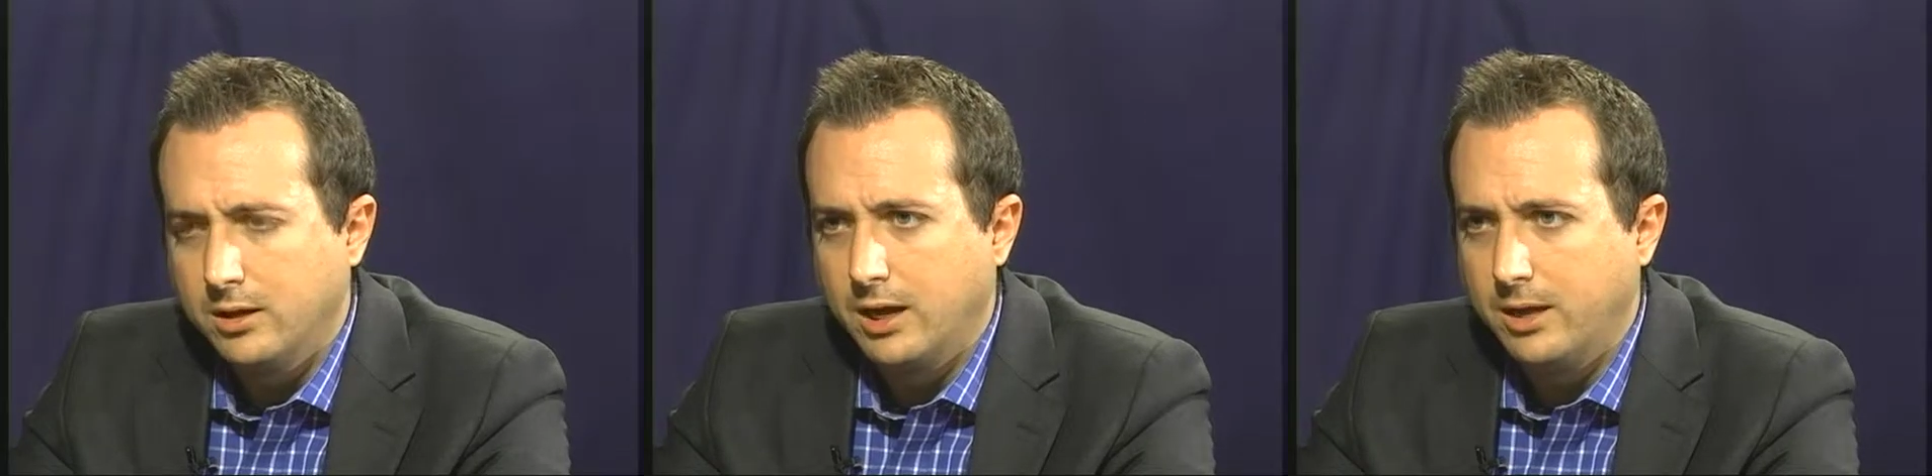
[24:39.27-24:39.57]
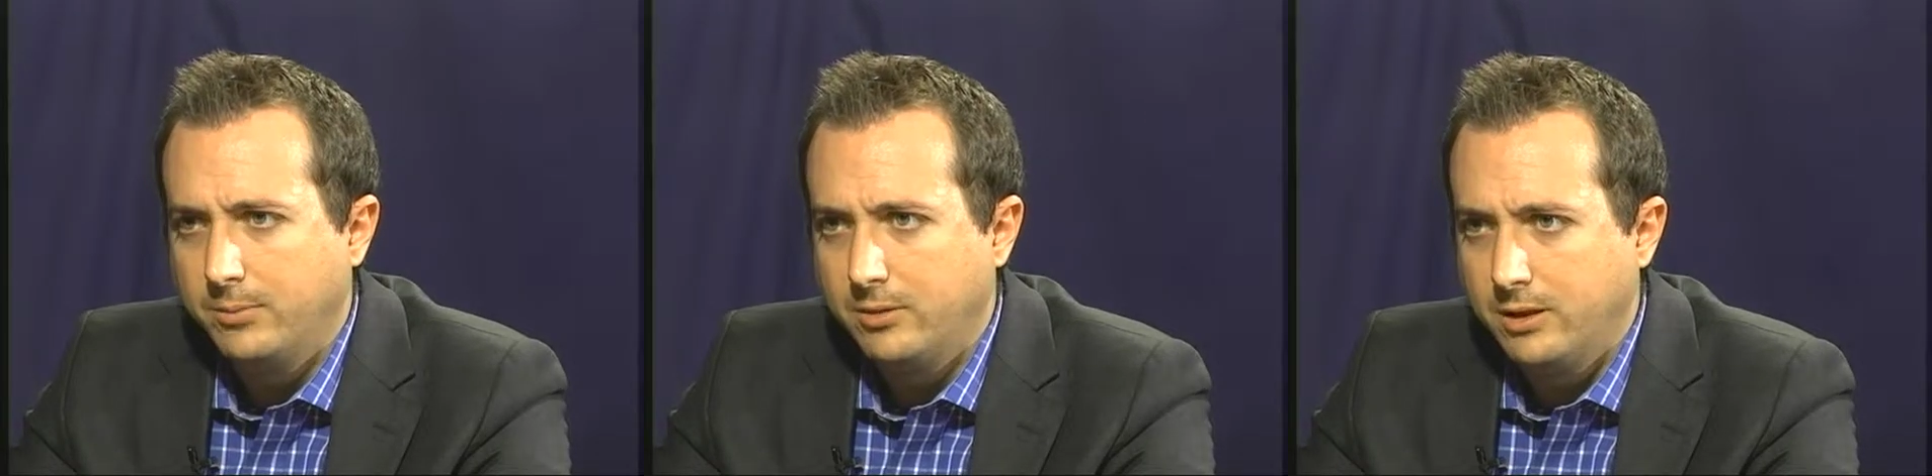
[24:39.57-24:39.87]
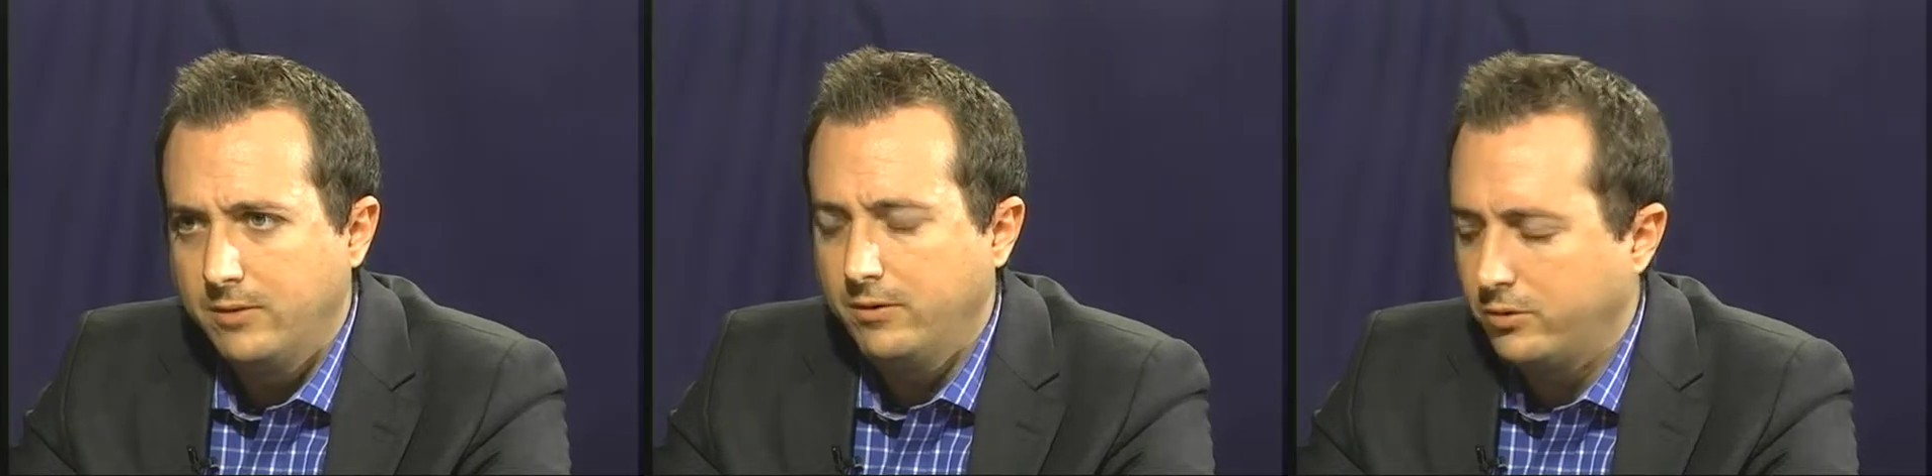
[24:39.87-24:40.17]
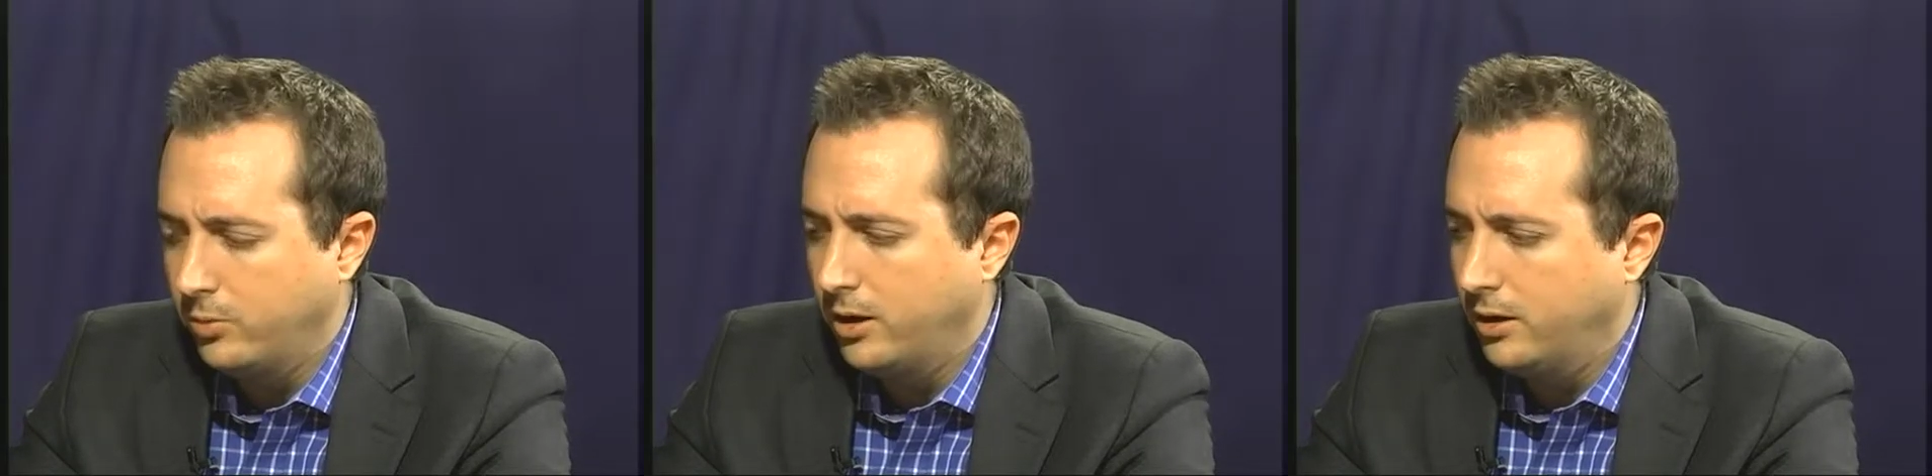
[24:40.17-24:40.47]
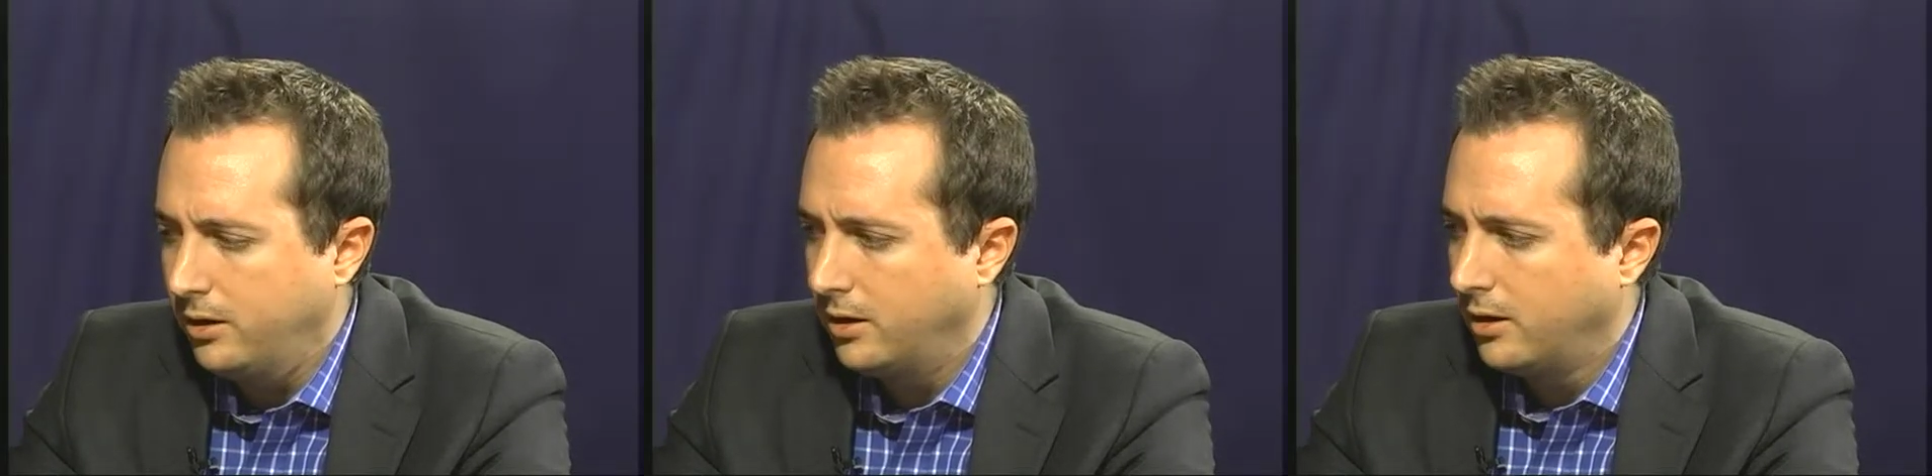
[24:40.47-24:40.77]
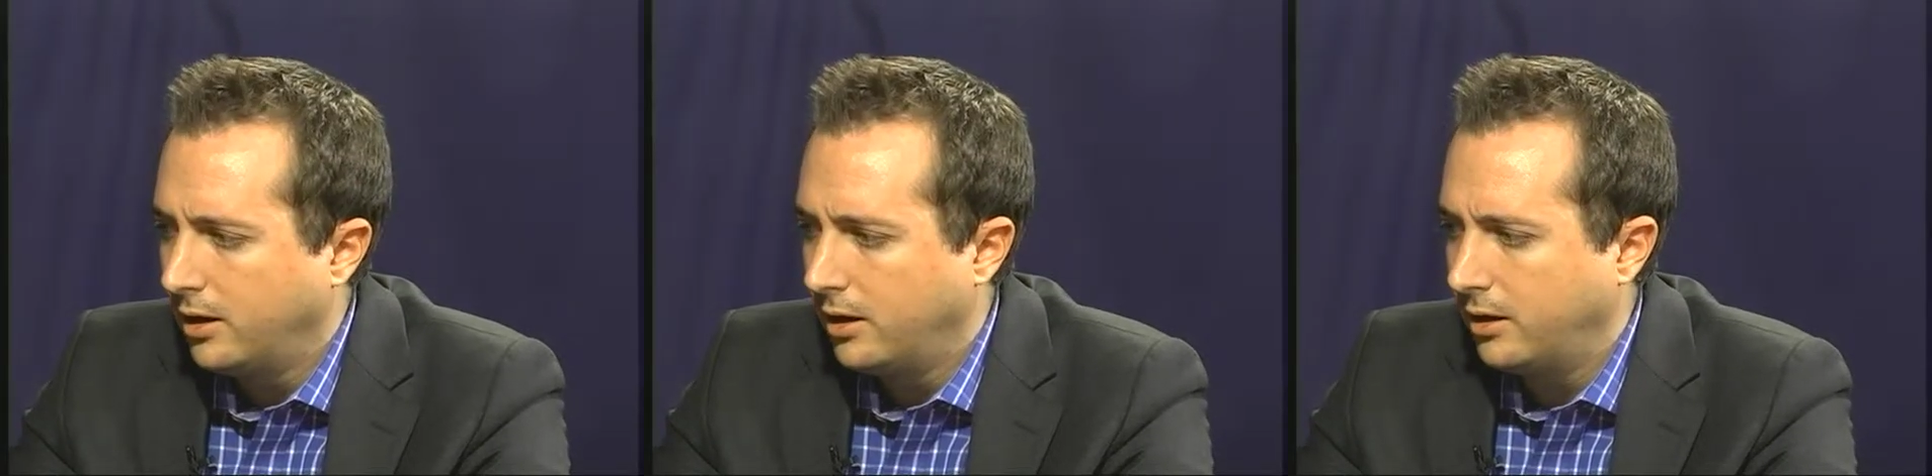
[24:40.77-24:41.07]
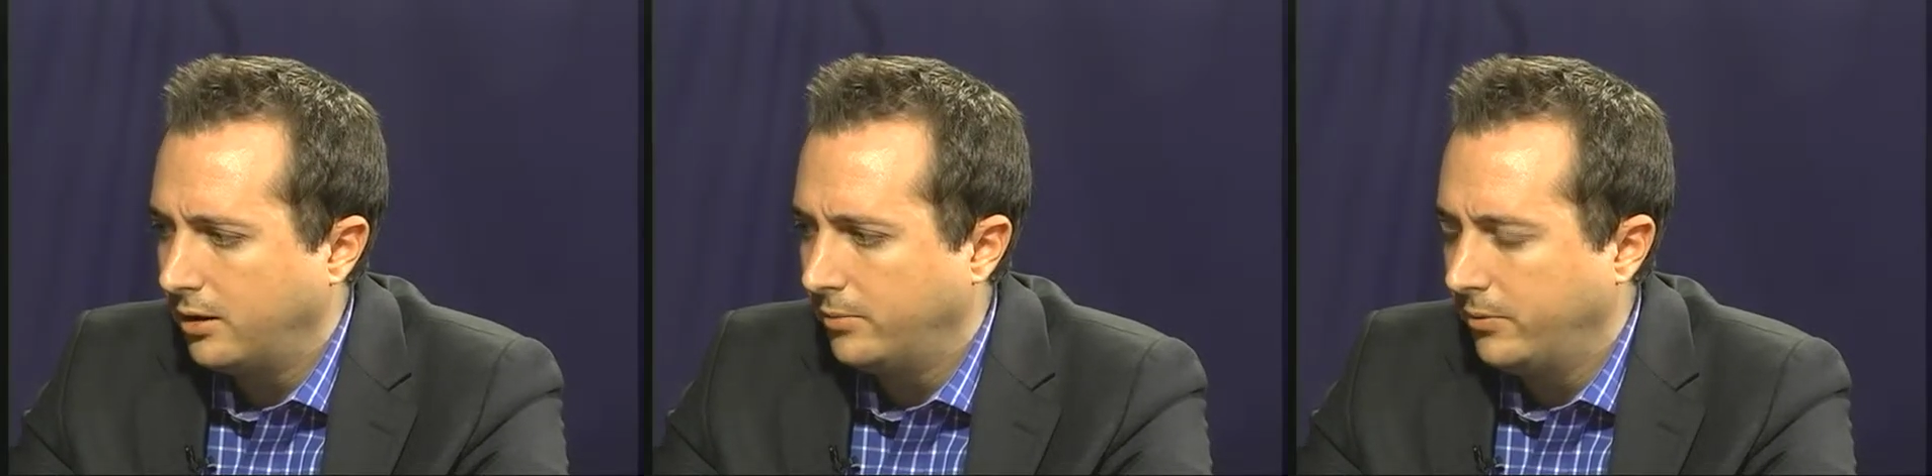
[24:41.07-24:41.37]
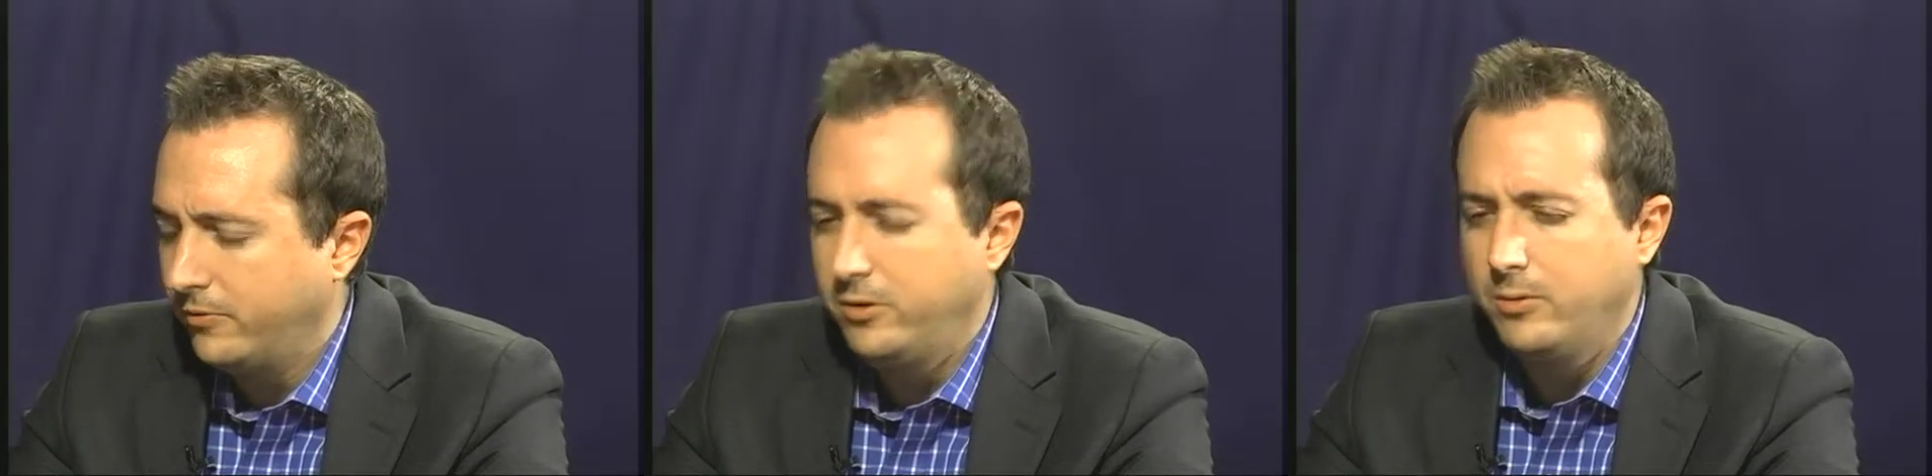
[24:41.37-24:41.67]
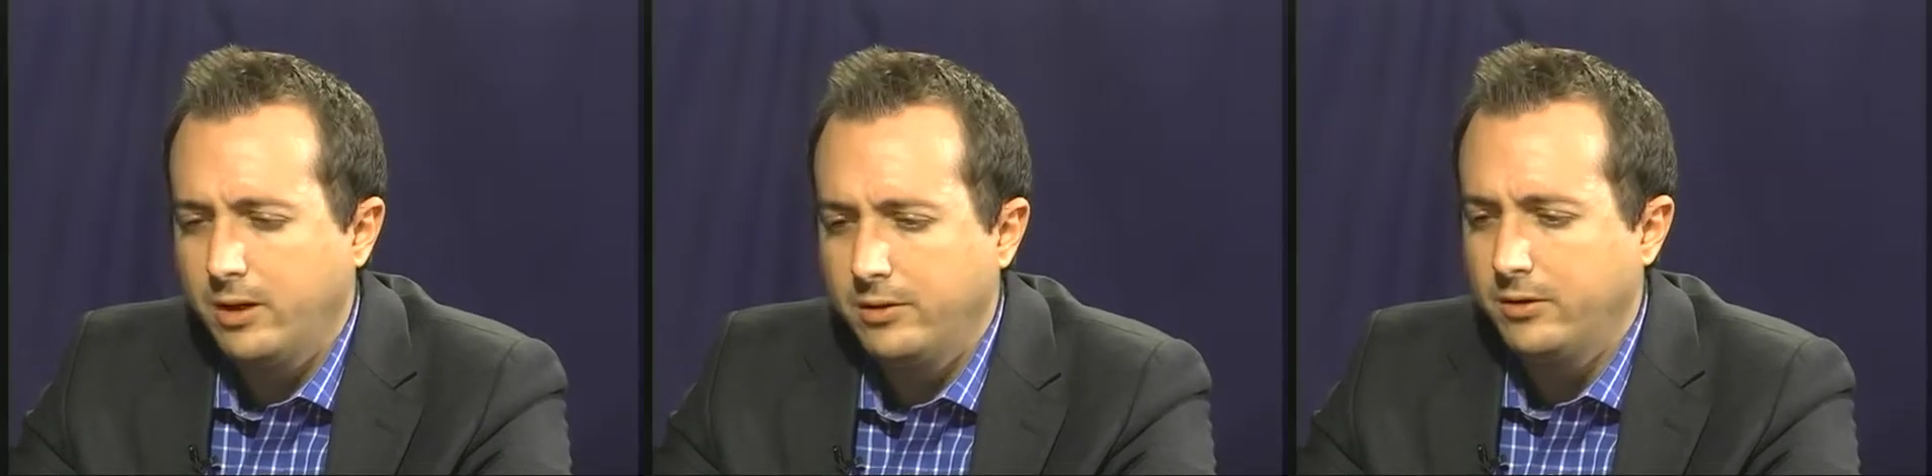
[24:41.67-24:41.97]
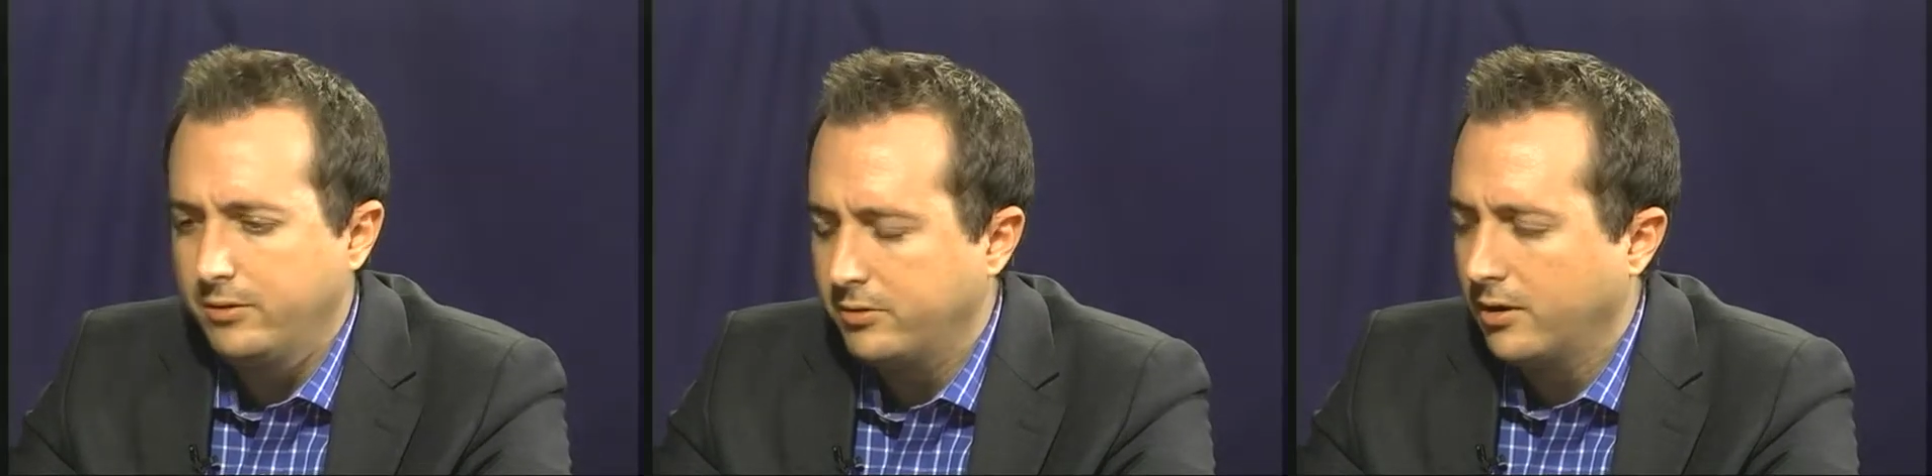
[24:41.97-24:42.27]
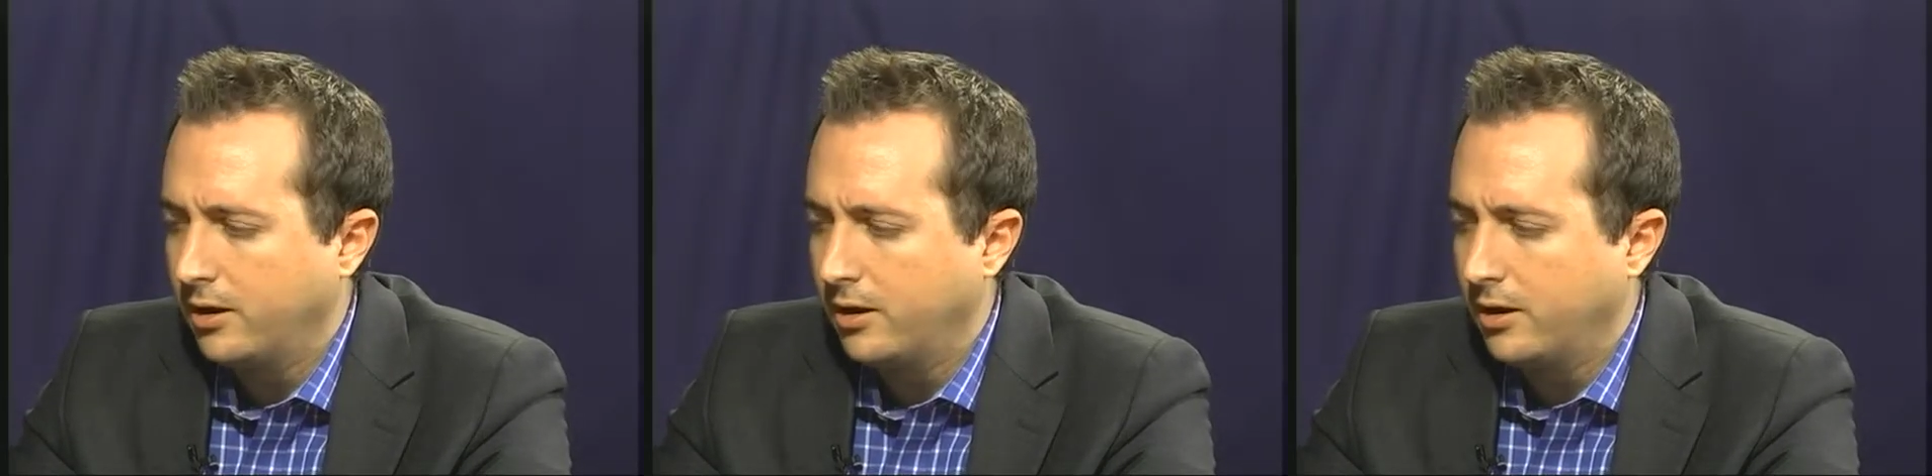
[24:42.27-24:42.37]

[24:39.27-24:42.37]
I believe, is one. A few others.